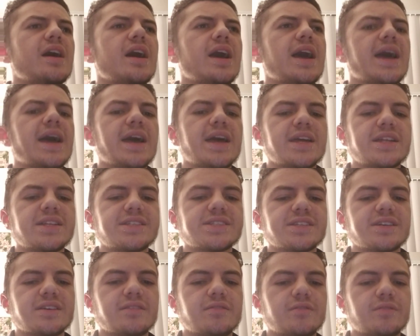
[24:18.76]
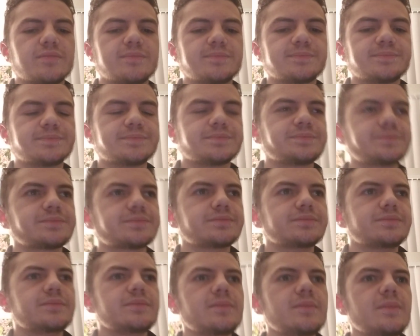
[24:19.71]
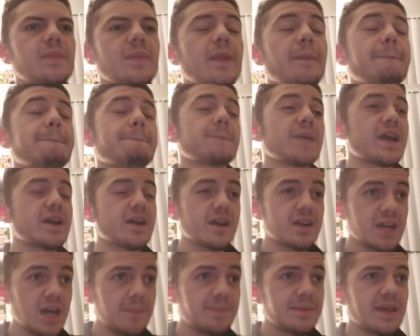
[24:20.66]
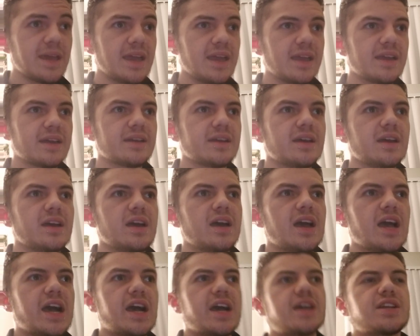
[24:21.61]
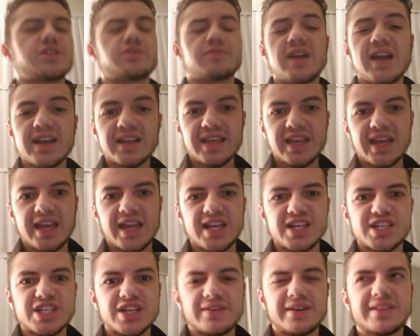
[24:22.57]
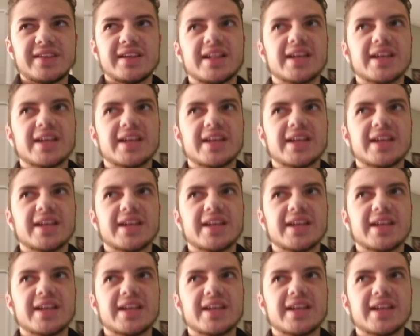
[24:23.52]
And I got Cupcake and a rat cage and everything.